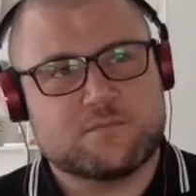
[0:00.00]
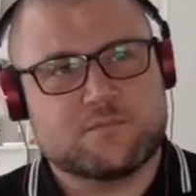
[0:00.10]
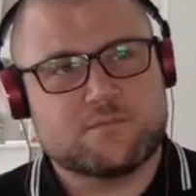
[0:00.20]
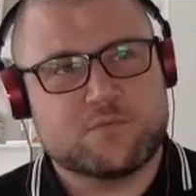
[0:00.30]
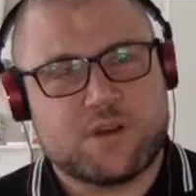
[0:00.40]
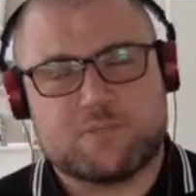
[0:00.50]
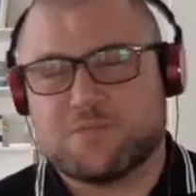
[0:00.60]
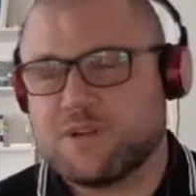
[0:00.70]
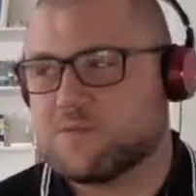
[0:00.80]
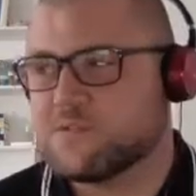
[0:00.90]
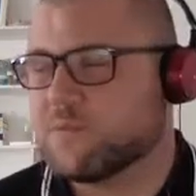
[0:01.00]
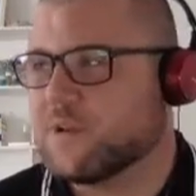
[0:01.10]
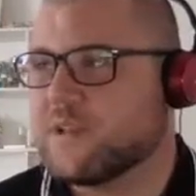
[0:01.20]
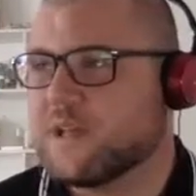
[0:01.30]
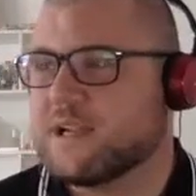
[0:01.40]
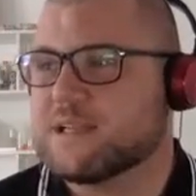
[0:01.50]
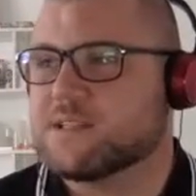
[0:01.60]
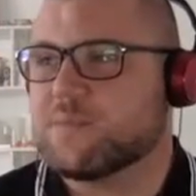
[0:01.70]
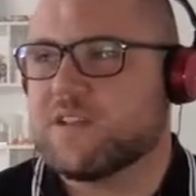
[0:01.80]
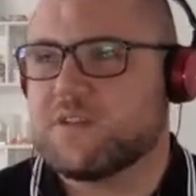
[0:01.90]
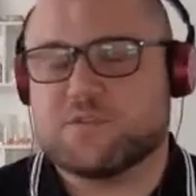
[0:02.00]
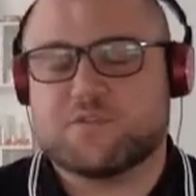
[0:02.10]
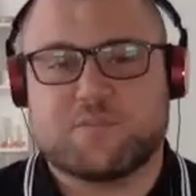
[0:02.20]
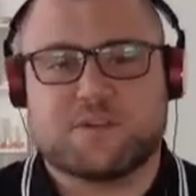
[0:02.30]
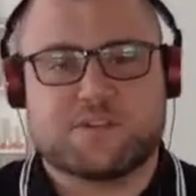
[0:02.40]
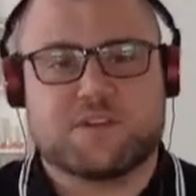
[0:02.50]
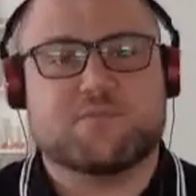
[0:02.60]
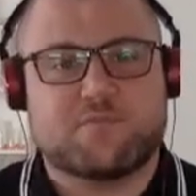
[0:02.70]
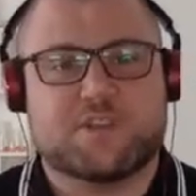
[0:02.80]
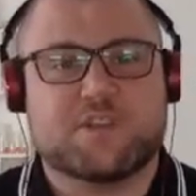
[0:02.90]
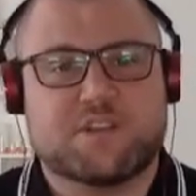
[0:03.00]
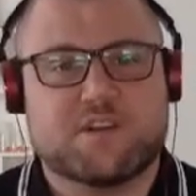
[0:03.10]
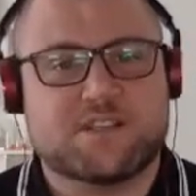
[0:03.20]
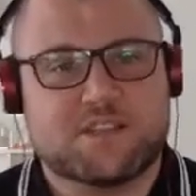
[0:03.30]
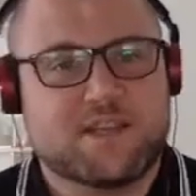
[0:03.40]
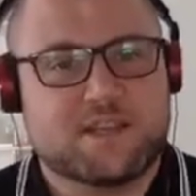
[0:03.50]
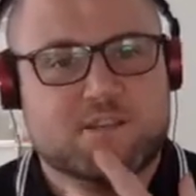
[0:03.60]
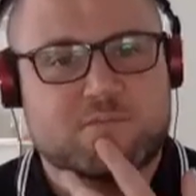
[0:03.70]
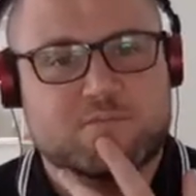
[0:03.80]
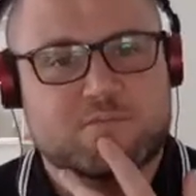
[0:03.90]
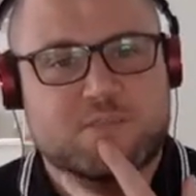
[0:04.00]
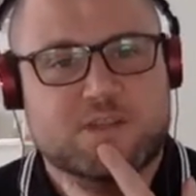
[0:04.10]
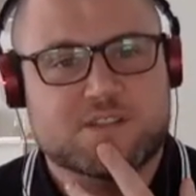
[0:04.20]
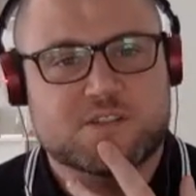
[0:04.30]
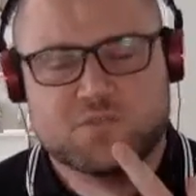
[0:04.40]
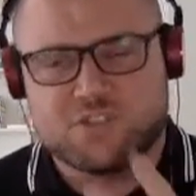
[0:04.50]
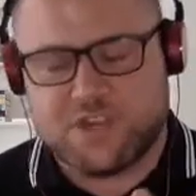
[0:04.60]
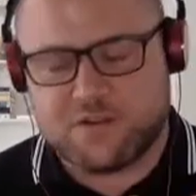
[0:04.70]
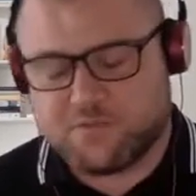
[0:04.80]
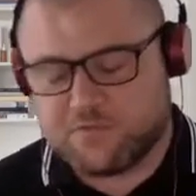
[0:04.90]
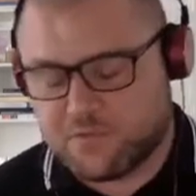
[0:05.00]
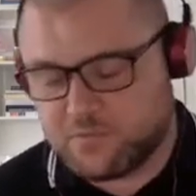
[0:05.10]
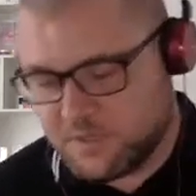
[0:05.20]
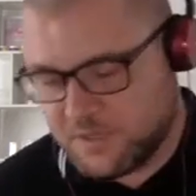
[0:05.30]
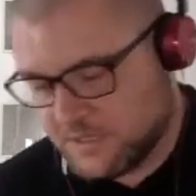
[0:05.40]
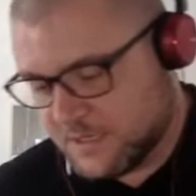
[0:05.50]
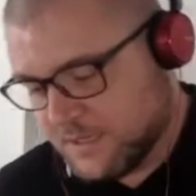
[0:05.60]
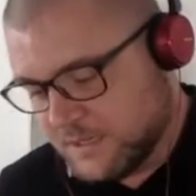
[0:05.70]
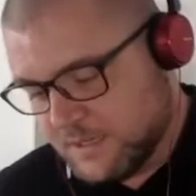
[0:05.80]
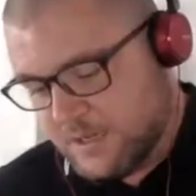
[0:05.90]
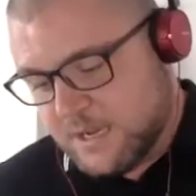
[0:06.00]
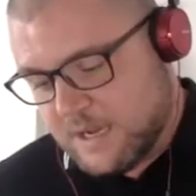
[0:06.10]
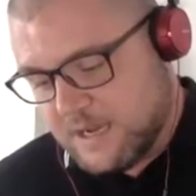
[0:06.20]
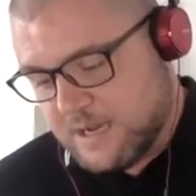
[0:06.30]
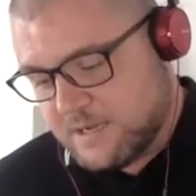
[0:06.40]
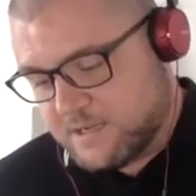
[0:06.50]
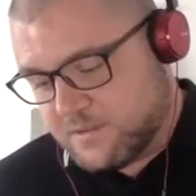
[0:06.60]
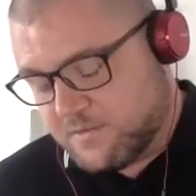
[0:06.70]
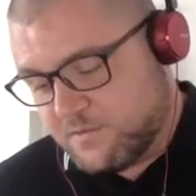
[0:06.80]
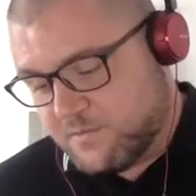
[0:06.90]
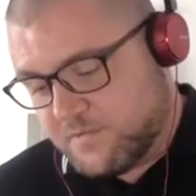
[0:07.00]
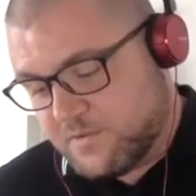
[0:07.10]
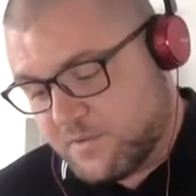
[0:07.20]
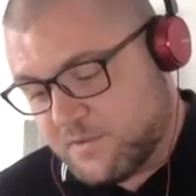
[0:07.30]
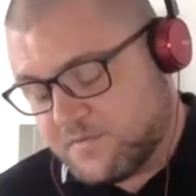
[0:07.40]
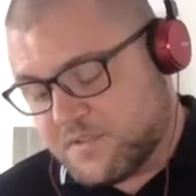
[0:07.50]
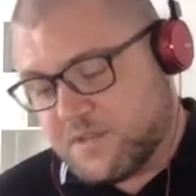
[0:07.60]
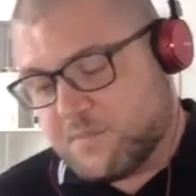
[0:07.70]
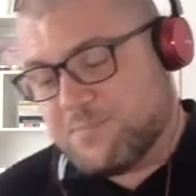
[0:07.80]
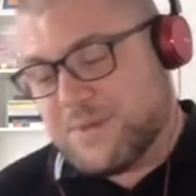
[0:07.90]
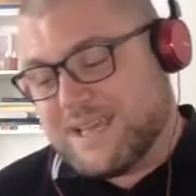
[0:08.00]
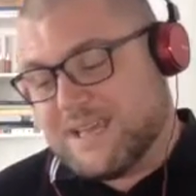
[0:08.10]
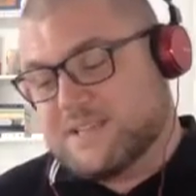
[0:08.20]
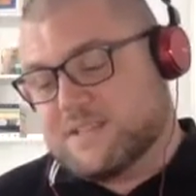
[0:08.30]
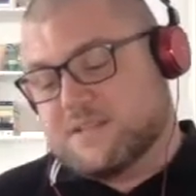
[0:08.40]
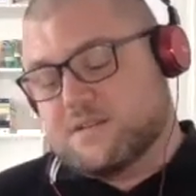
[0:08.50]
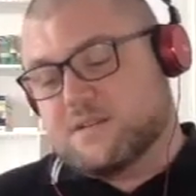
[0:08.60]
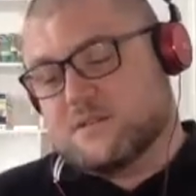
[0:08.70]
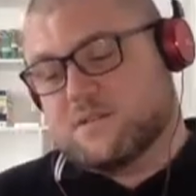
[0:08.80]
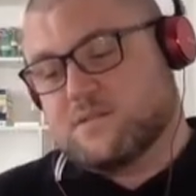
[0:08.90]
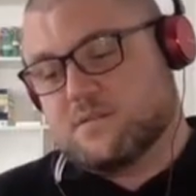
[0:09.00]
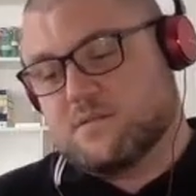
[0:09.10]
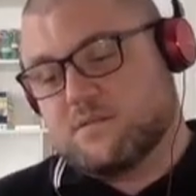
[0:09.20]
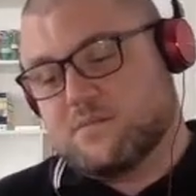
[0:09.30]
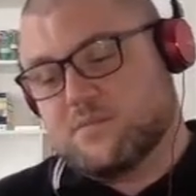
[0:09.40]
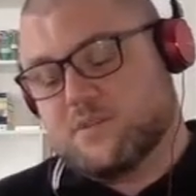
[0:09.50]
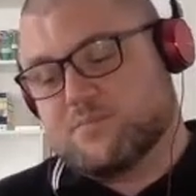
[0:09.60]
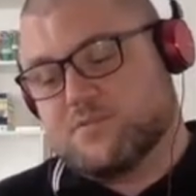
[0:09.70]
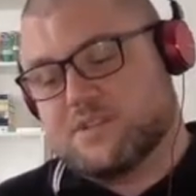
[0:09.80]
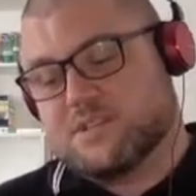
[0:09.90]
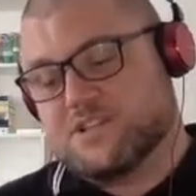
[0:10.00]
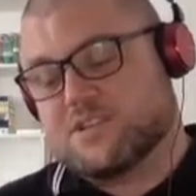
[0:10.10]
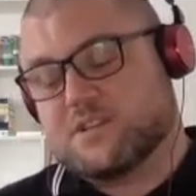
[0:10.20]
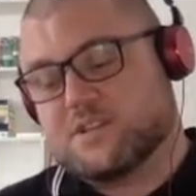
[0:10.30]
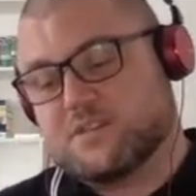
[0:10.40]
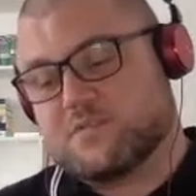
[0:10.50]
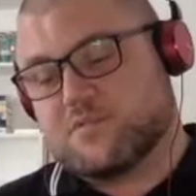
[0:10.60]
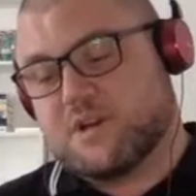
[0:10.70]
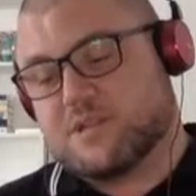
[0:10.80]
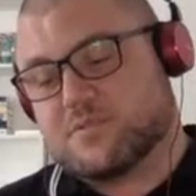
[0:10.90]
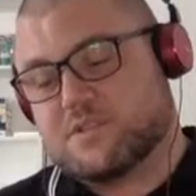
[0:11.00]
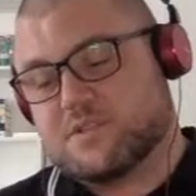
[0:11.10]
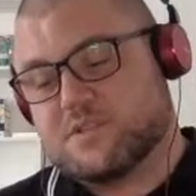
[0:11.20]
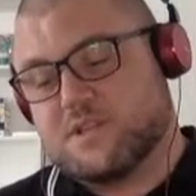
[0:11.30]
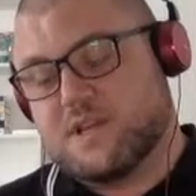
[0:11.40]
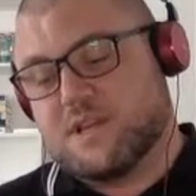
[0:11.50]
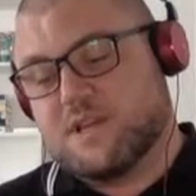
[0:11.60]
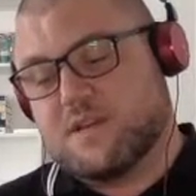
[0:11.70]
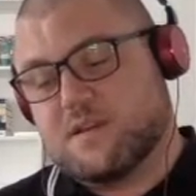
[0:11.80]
We'll come to a bit of that later, but I think we're talking about stuff within the United Kingdom as a sort of general rule. So you've got obviously the biggest, most prestigious prize, which is the